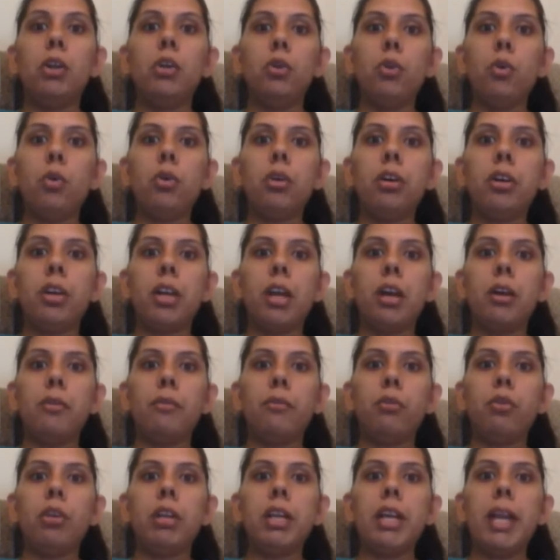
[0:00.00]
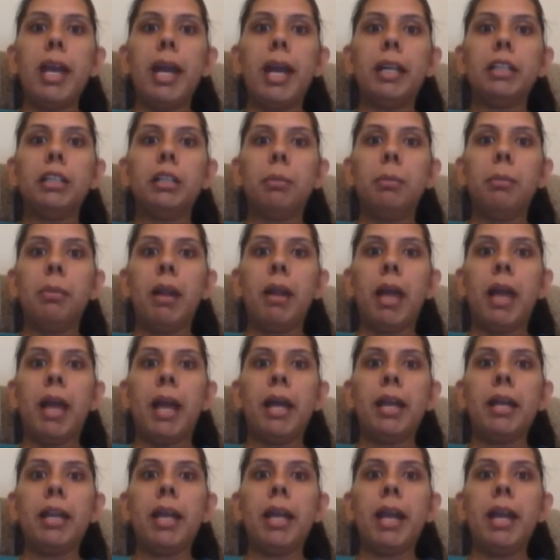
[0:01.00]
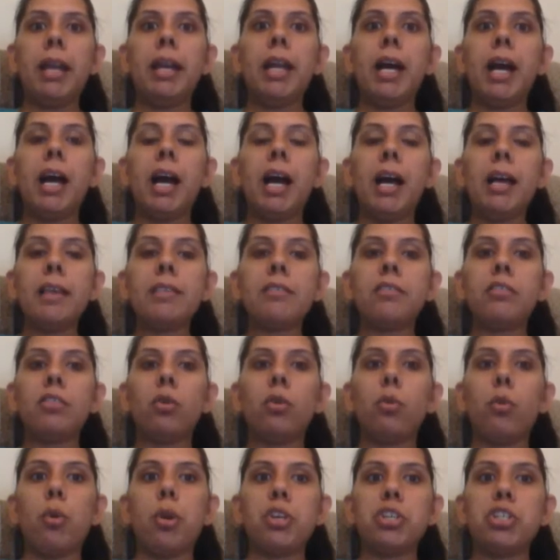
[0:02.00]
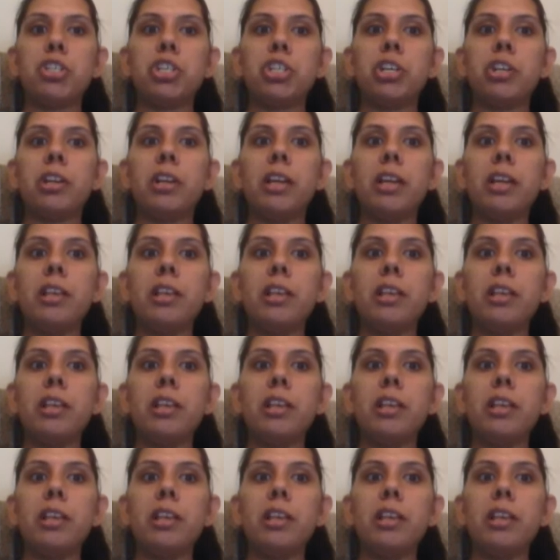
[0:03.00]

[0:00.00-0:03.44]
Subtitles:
Look carefully at the plan and ask the question,